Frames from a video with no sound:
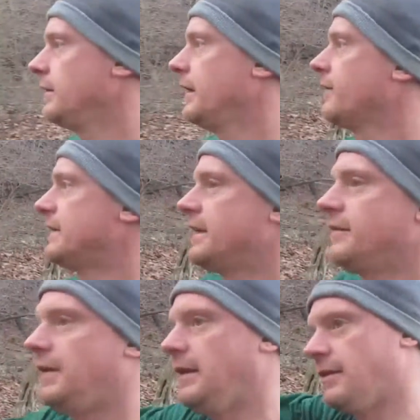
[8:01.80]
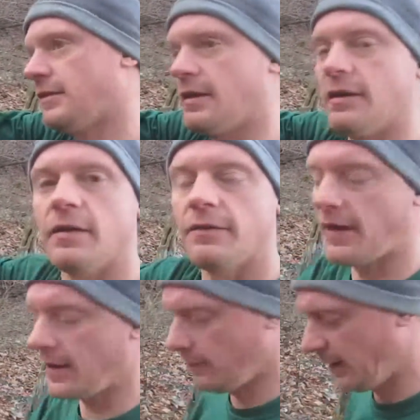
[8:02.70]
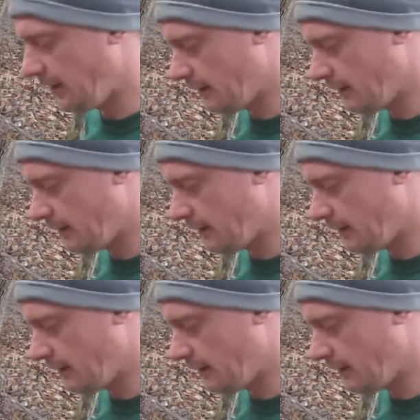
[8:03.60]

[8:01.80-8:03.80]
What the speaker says: every 10 feet there's a fire pit